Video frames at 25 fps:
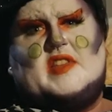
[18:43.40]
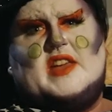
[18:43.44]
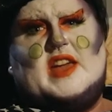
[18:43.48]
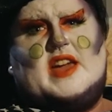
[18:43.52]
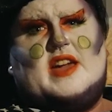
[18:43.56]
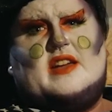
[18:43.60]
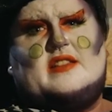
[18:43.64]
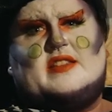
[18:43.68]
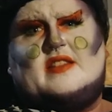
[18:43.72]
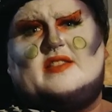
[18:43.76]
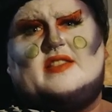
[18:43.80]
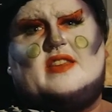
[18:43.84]

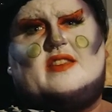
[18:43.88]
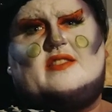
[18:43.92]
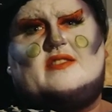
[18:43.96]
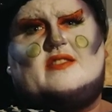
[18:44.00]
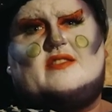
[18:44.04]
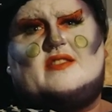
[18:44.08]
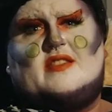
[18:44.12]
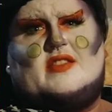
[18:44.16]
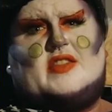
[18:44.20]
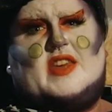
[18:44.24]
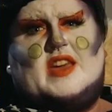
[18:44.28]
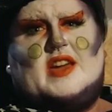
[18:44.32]
think that
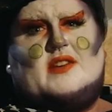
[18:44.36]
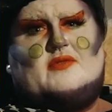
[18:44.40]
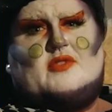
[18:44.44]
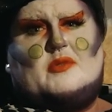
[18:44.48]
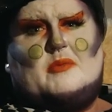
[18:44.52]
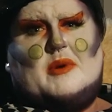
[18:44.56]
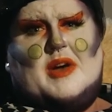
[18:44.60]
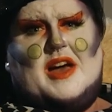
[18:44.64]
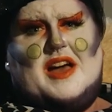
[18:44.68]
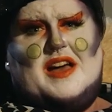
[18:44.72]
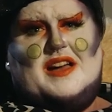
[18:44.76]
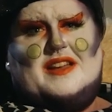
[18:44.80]
this is a thing of
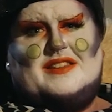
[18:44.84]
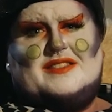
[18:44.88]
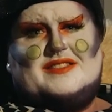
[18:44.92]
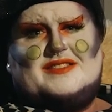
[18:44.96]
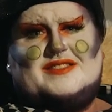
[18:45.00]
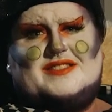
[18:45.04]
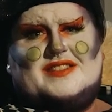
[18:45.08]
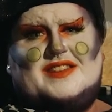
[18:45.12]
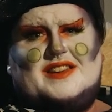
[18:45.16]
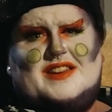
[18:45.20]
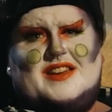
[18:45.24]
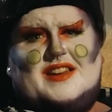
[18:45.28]
the
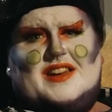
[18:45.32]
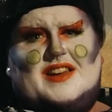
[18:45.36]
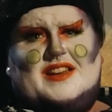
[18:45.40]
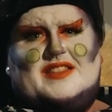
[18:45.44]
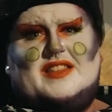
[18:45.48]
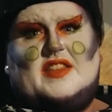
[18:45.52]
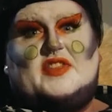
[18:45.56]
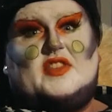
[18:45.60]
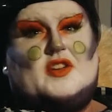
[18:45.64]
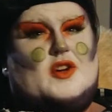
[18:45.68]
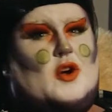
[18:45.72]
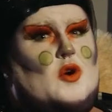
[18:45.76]
past,
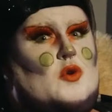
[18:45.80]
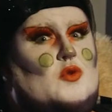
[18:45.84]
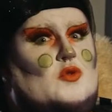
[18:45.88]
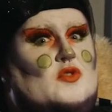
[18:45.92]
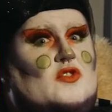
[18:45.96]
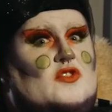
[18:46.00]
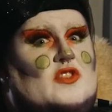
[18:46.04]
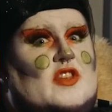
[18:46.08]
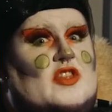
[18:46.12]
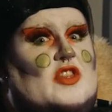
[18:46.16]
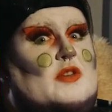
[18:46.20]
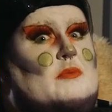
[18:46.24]
that the
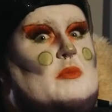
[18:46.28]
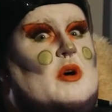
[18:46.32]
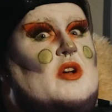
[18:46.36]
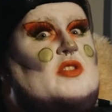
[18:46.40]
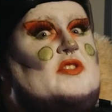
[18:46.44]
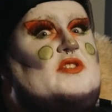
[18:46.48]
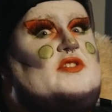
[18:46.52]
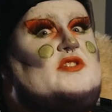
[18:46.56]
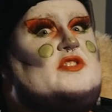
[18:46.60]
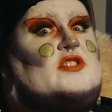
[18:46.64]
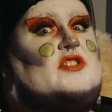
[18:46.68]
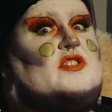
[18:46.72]
ghosts and the
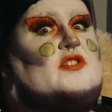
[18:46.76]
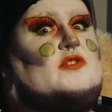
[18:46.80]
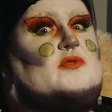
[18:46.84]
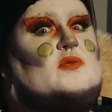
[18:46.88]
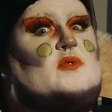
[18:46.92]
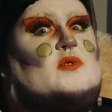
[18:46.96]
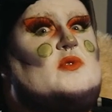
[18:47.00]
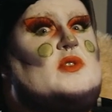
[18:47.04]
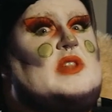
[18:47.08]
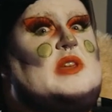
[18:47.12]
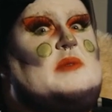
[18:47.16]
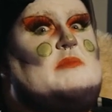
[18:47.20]
monsters
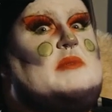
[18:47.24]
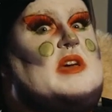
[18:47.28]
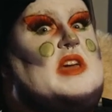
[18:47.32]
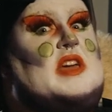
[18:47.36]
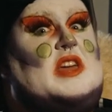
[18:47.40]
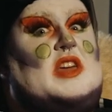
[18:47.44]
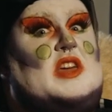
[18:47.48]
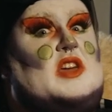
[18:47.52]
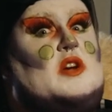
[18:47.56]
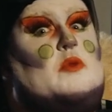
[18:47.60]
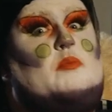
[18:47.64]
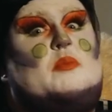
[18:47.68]
were only
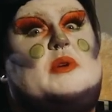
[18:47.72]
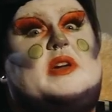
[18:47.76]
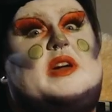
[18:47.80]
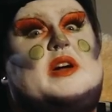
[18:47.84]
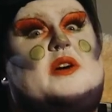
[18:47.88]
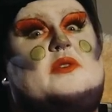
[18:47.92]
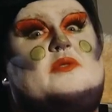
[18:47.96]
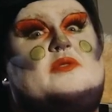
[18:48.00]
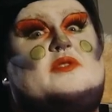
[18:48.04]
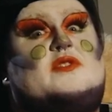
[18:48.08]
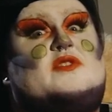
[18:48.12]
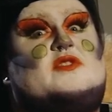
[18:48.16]
makey-uppy
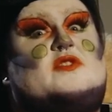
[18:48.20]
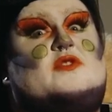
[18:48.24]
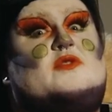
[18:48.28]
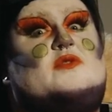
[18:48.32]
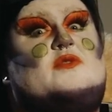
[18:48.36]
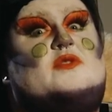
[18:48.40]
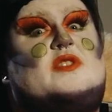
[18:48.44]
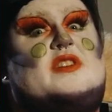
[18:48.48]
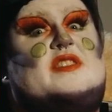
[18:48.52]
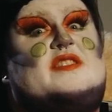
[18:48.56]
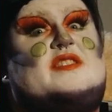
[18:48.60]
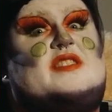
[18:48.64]
old
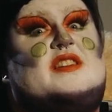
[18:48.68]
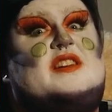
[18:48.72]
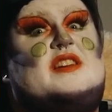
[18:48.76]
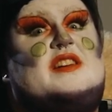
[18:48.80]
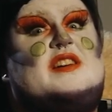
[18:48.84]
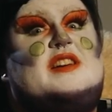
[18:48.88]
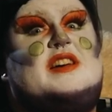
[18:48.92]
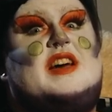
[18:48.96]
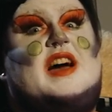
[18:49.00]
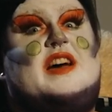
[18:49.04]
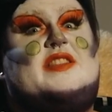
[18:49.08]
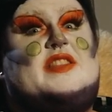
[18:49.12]
stories,
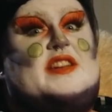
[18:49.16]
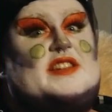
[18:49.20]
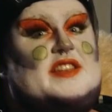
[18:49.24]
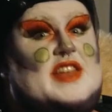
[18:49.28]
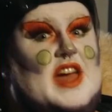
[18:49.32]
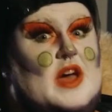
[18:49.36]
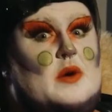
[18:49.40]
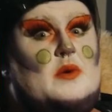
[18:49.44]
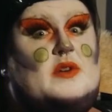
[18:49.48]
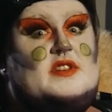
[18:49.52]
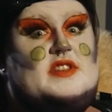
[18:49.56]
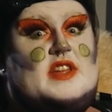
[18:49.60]
and that
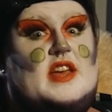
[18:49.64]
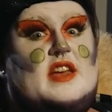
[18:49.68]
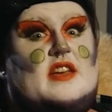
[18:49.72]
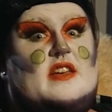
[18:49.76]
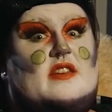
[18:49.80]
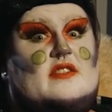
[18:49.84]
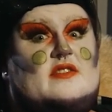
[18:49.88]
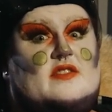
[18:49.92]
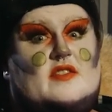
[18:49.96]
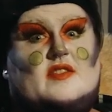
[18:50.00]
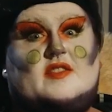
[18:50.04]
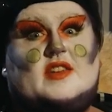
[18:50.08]

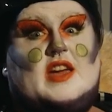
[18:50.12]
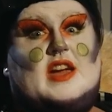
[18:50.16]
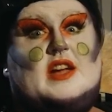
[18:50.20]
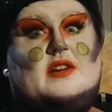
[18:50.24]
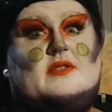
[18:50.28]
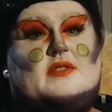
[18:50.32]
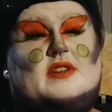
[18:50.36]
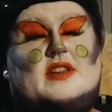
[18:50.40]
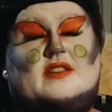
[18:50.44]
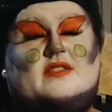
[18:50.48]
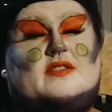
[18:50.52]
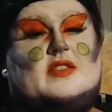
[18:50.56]
nowadays the
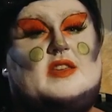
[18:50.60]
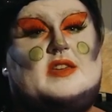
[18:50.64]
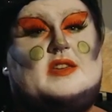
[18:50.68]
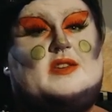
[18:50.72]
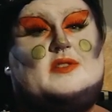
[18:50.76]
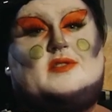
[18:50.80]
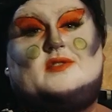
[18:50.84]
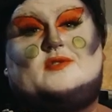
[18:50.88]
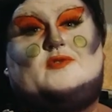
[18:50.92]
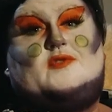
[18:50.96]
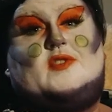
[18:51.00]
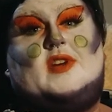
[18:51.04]
scariest thing
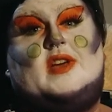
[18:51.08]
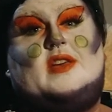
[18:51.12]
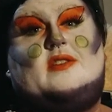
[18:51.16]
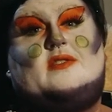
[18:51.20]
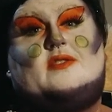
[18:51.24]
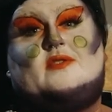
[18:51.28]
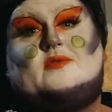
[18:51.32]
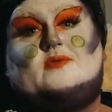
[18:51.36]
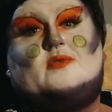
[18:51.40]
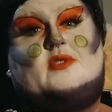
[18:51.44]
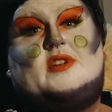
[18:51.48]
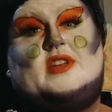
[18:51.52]
you could
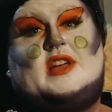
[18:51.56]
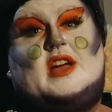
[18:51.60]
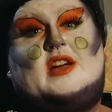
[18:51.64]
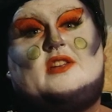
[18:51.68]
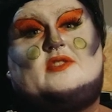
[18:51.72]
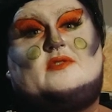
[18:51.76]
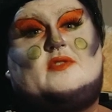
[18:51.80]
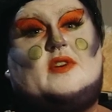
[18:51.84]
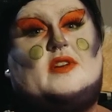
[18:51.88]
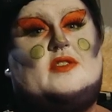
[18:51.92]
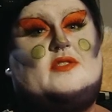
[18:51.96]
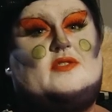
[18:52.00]
face is running
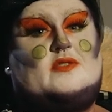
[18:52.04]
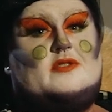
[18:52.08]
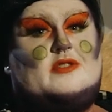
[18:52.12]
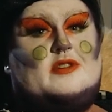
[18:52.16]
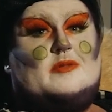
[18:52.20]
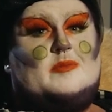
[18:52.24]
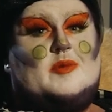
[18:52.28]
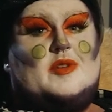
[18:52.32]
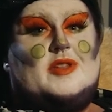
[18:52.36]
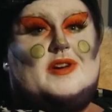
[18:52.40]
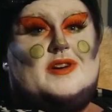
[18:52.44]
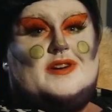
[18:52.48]
out of ice
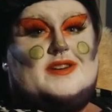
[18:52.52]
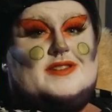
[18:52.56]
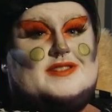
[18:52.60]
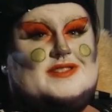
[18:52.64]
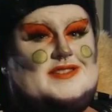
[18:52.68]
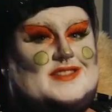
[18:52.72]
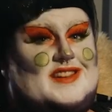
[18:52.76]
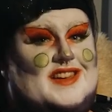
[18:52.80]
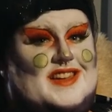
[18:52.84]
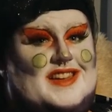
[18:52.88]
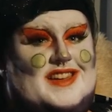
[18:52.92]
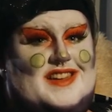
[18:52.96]
cream on a hot
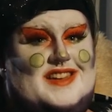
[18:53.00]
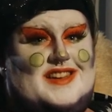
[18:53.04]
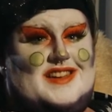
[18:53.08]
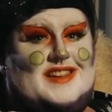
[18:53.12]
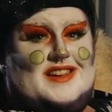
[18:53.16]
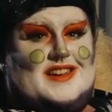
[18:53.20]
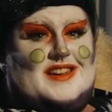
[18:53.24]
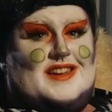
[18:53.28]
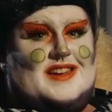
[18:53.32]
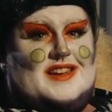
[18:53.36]
day.